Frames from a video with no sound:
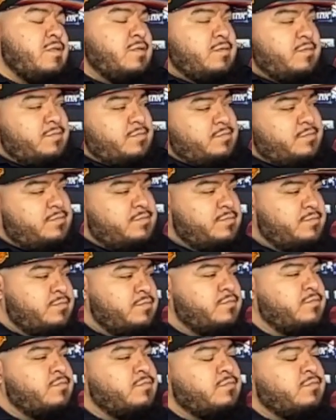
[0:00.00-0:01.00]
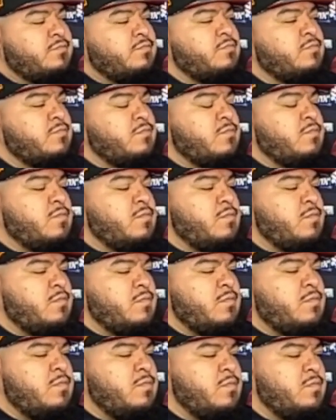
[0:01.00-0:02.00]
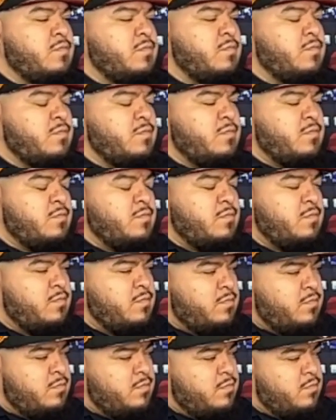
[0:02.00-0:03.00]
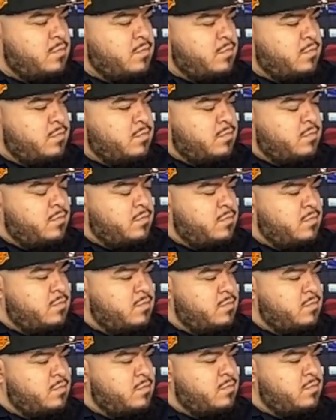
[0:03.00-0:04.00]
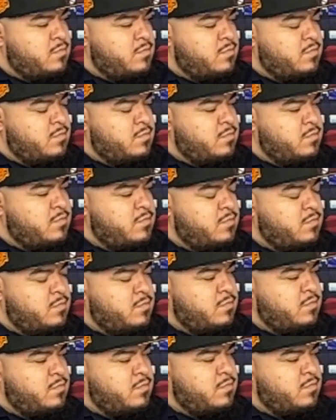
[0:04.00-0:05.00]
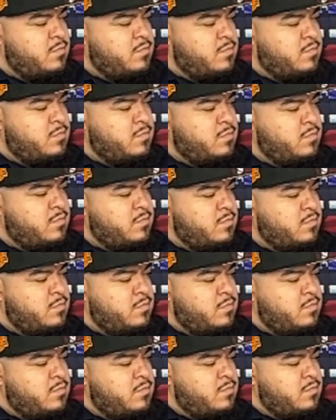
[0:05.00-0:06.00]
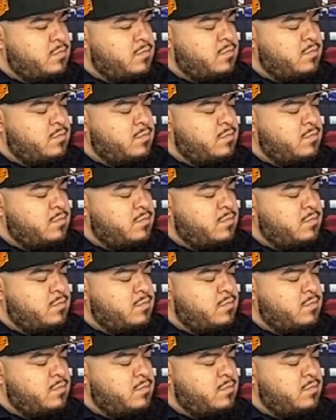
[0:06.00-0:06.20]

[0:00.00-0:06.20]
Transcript: (not speaking)